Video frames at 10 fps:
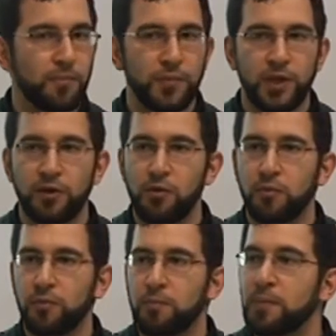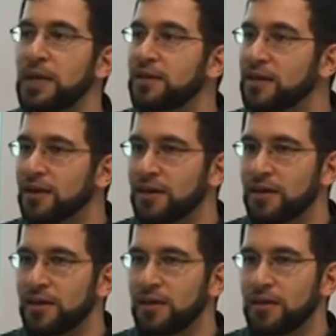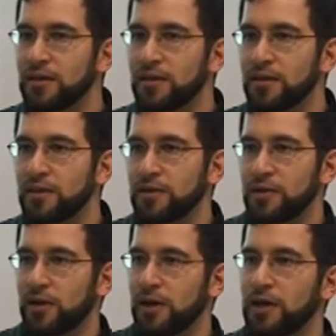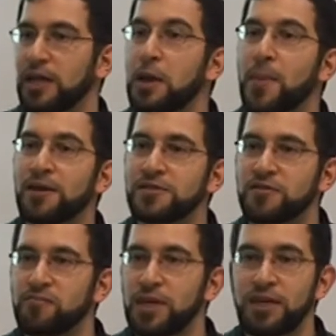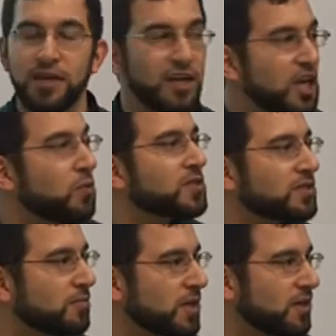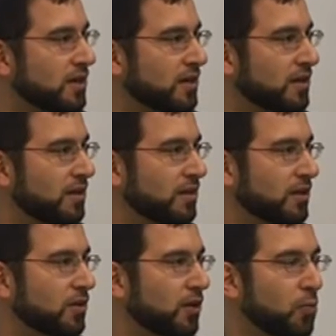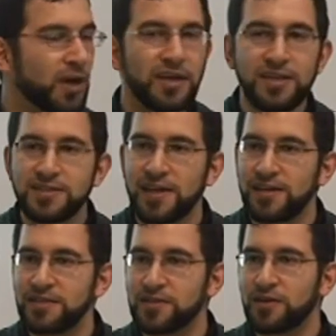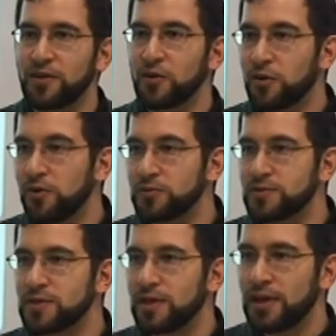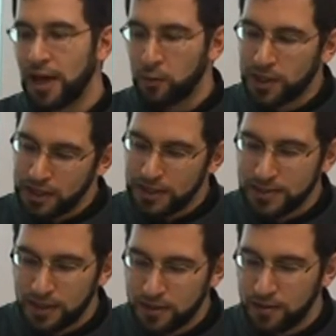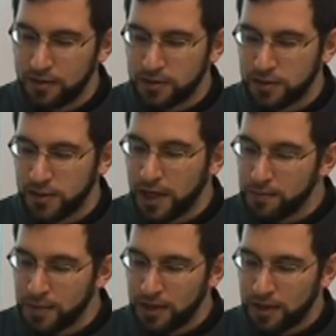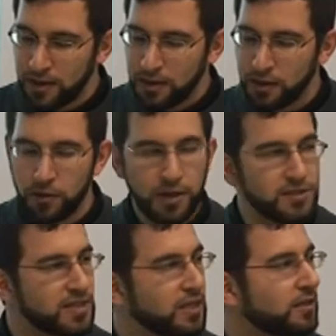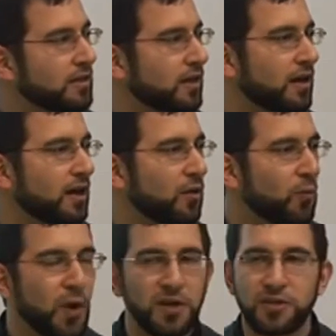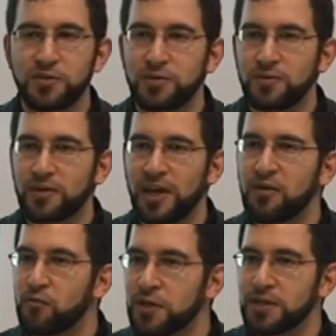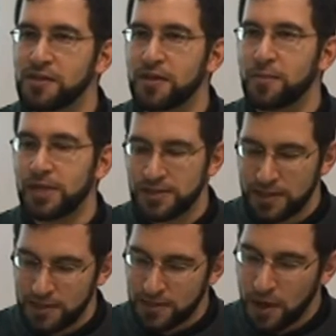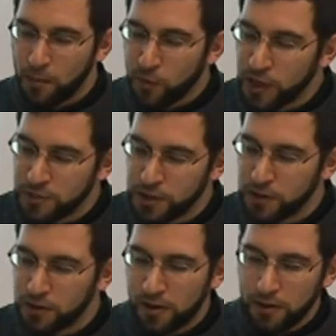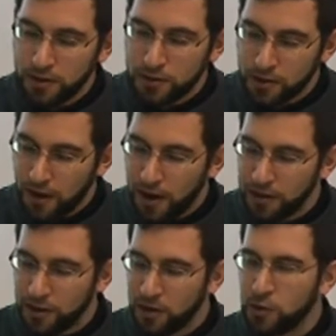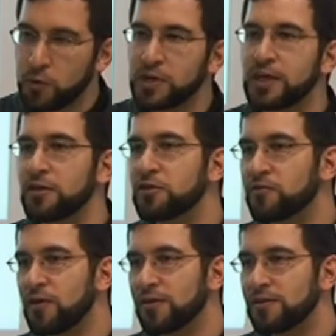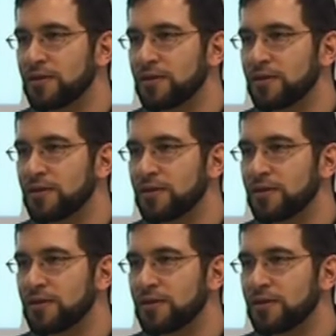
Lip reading: you know, media, independence of media. He was the media. You know, what he says goes. What did he say to him? You know, Yazid wanted to kind of ridicule him, and he says, "Praise be to God who killed your father."